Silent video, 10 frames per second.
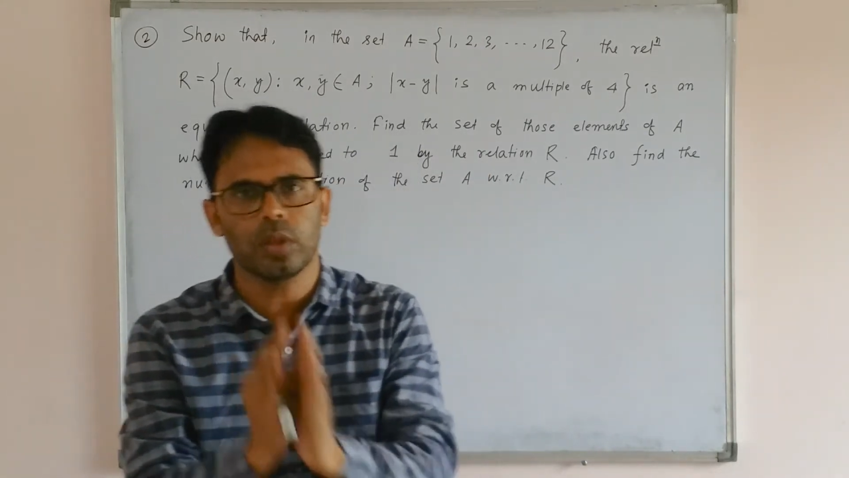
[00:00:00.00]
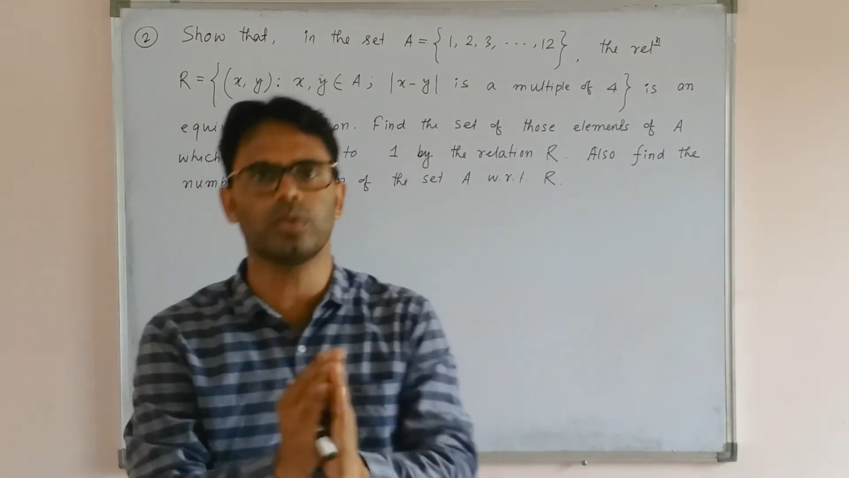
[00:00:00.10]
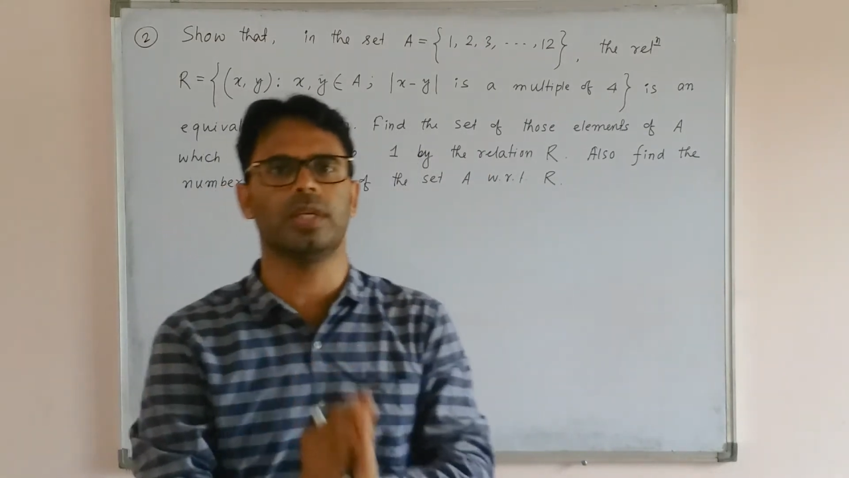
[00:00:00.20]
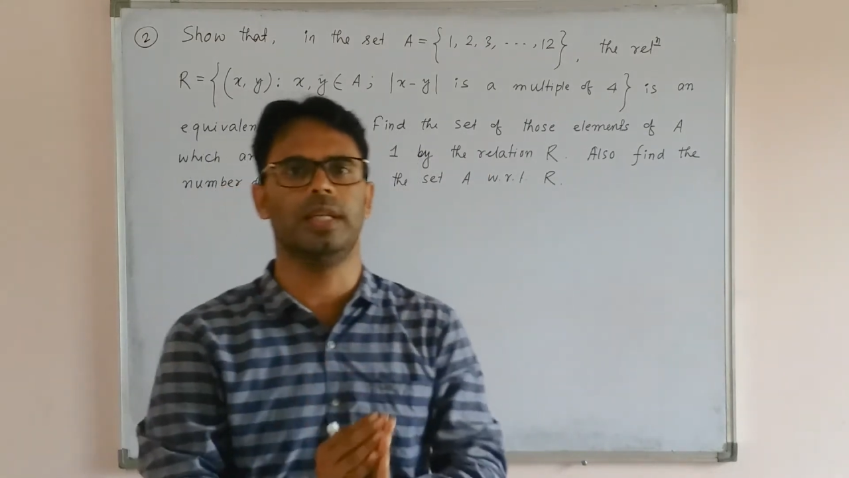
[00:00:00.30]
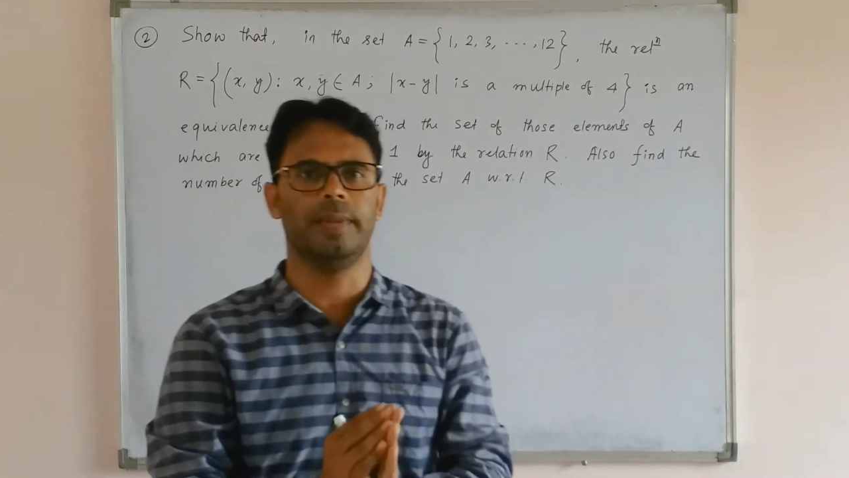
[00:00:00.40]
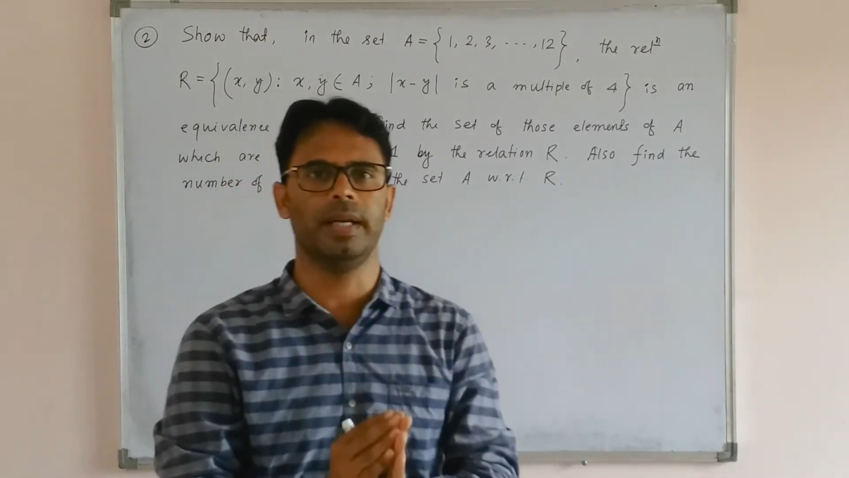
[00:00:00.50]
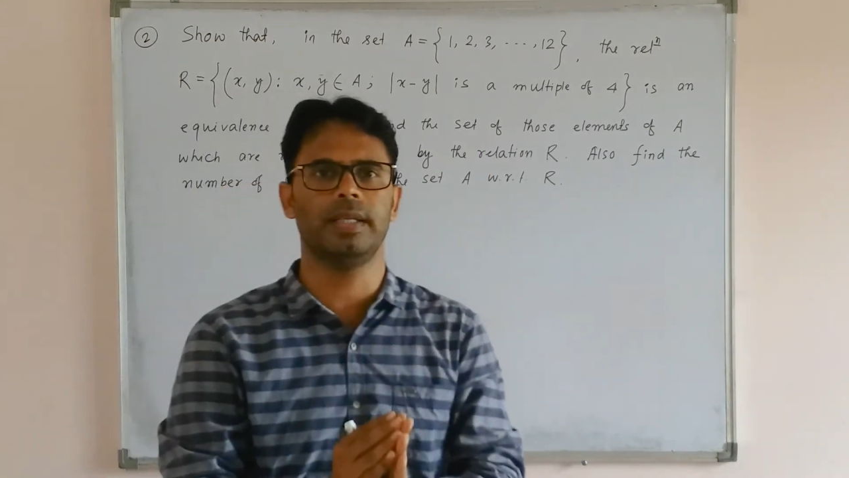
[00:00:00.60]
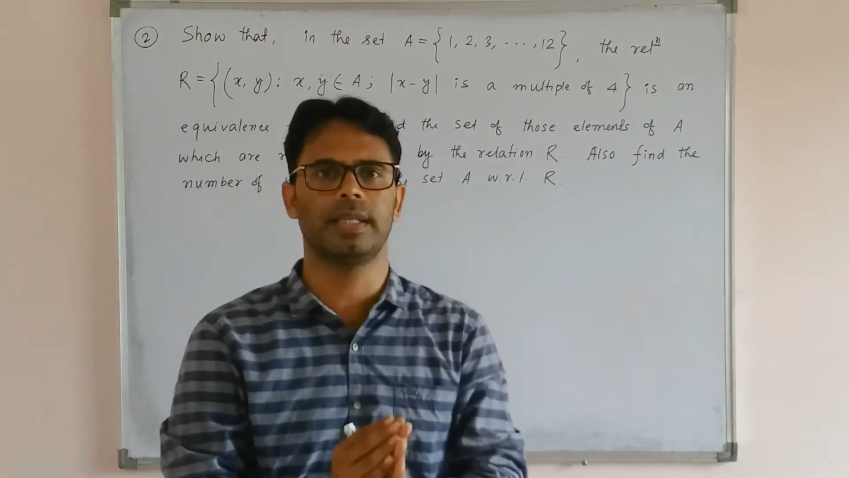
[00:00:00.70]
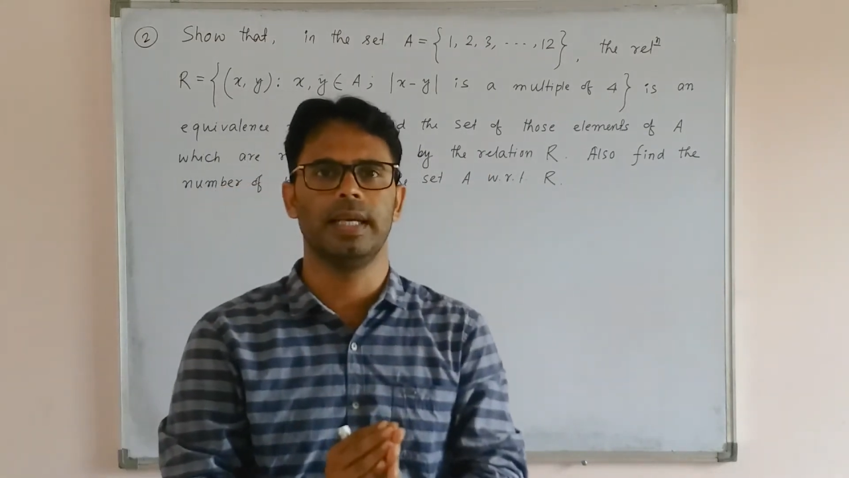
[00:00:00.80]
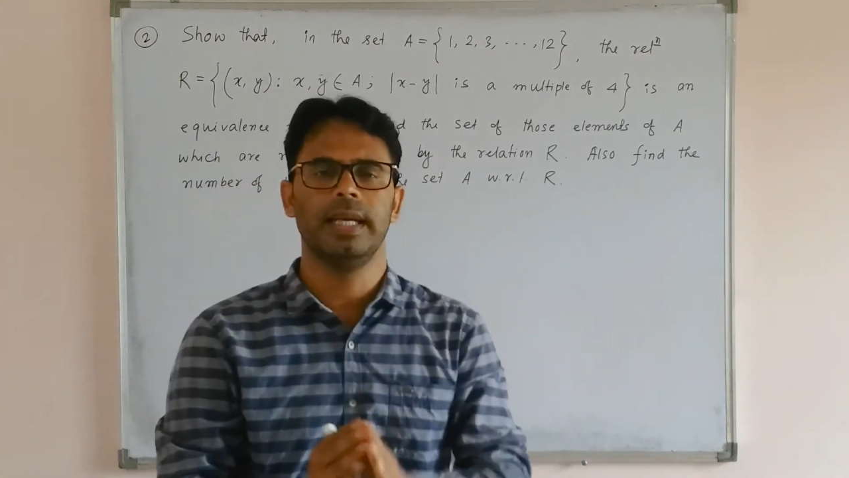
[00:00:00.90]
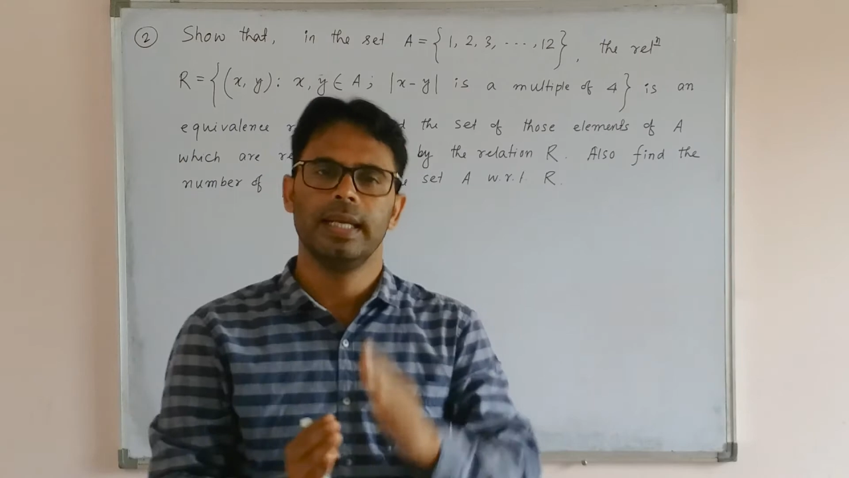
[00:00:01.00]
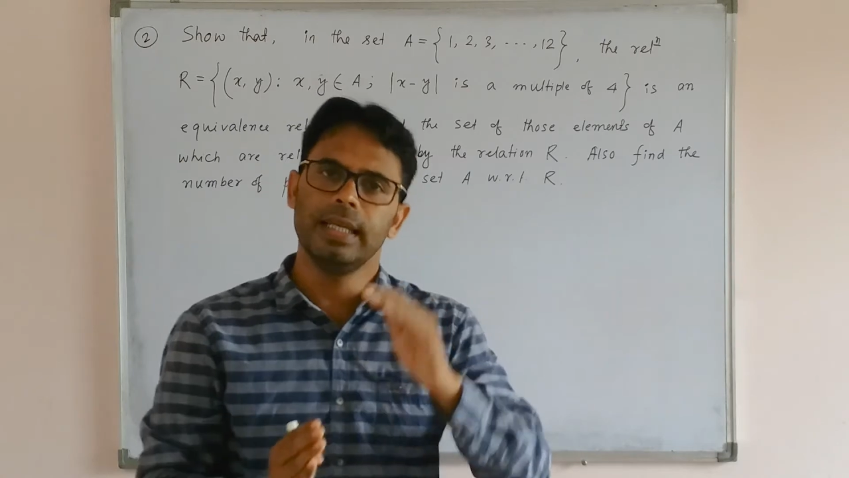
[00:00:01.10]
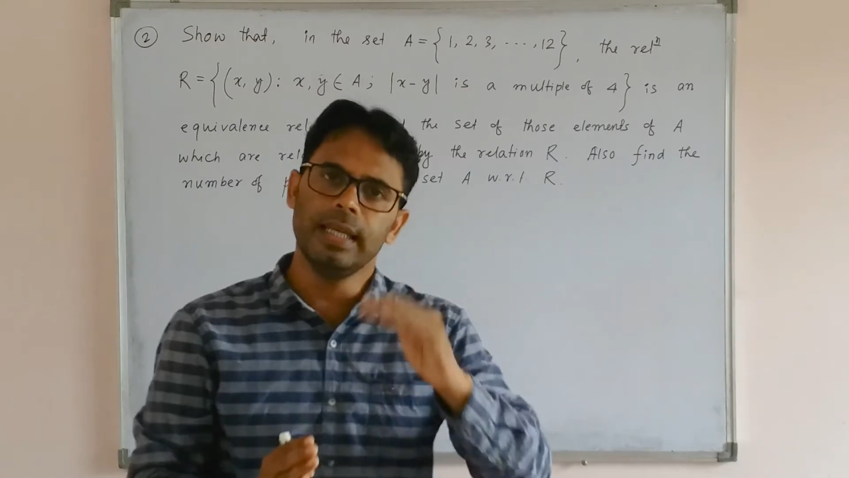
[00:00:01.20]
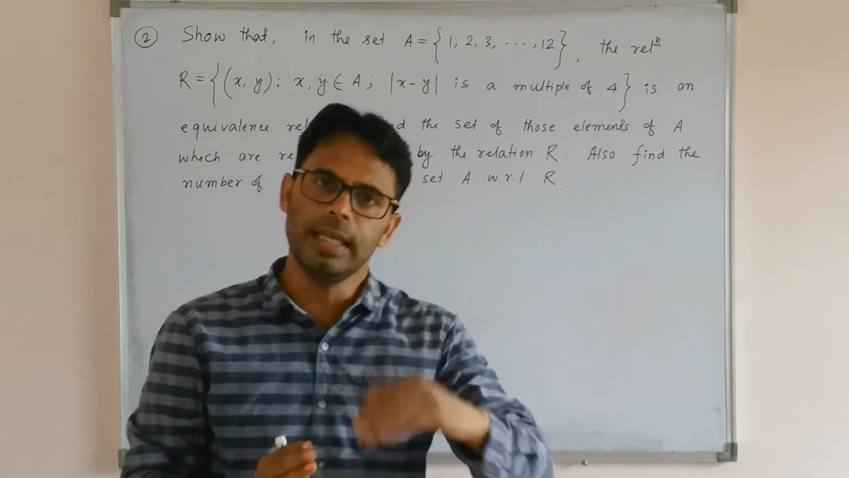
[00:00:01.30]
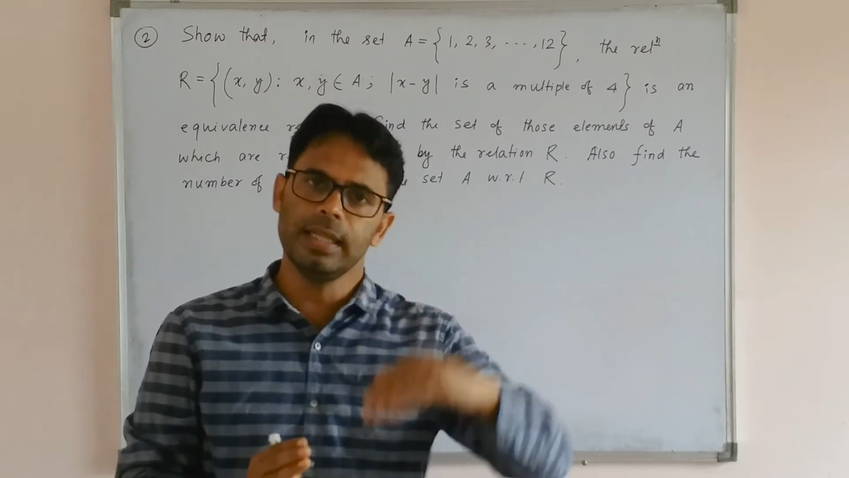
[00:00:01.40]
those elements
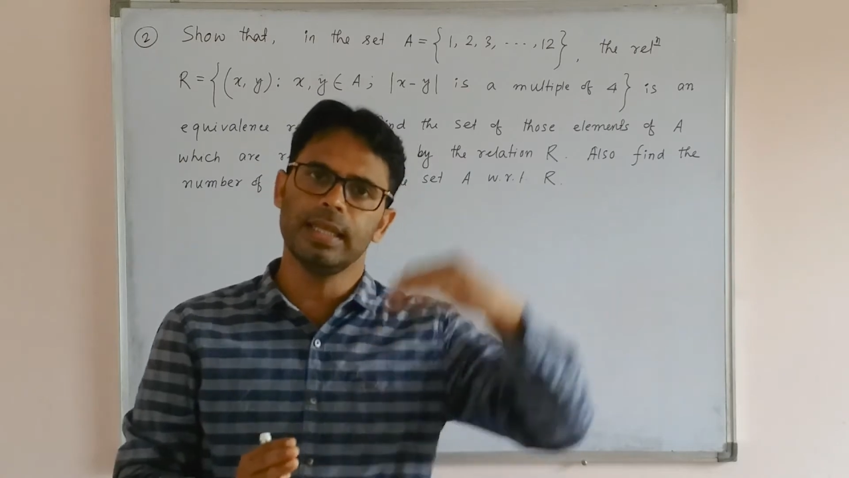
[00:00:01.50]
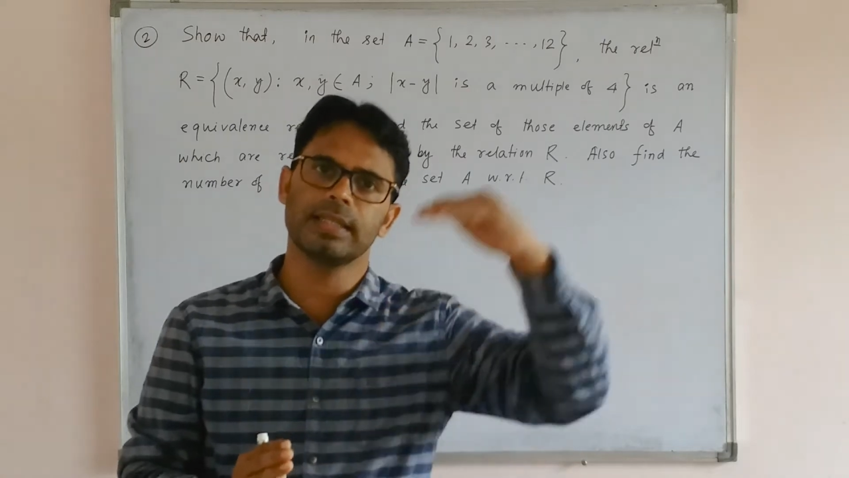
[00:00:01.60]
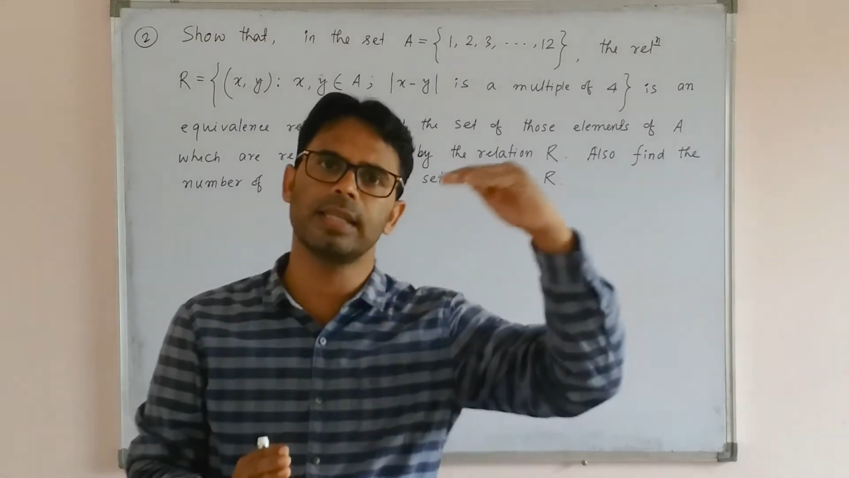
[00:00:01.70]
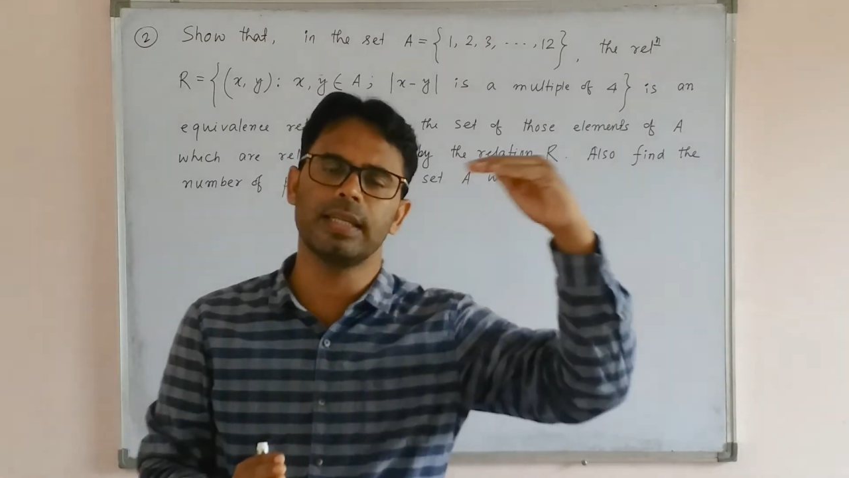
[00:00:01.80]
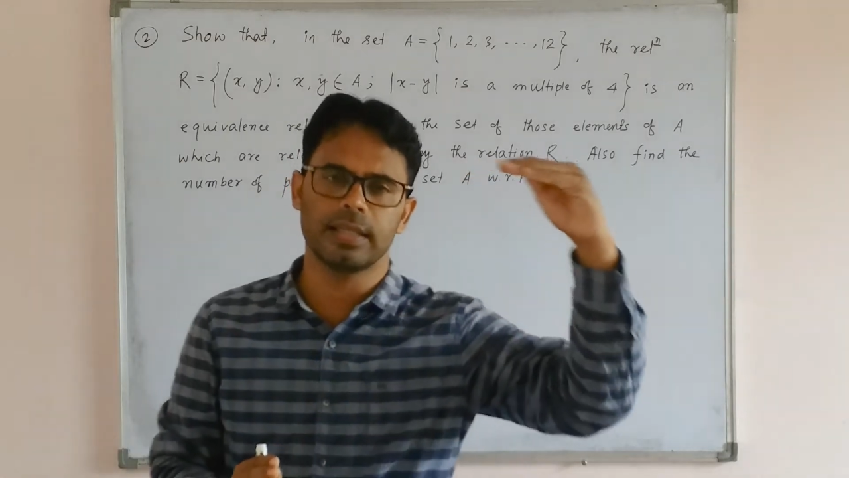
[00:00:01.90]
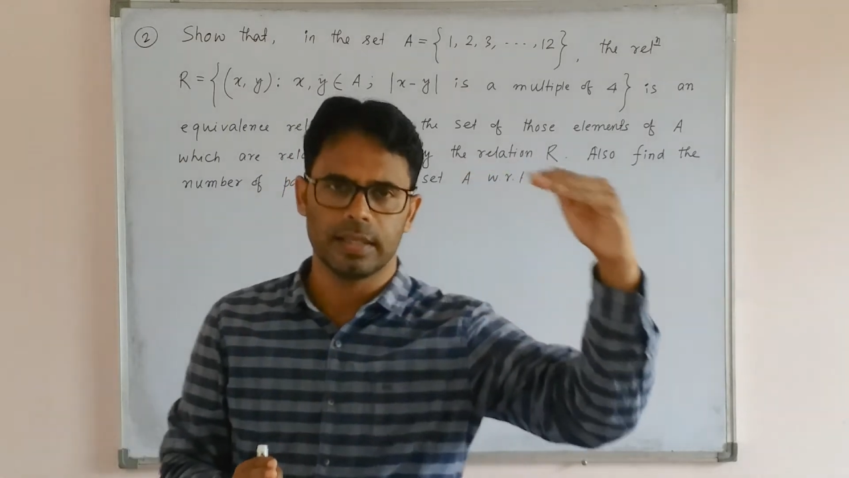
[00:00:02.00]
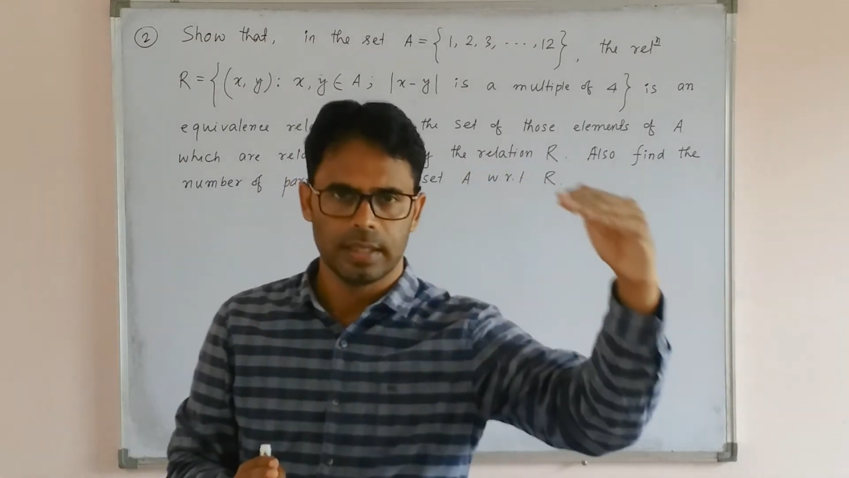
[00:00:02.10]
in the set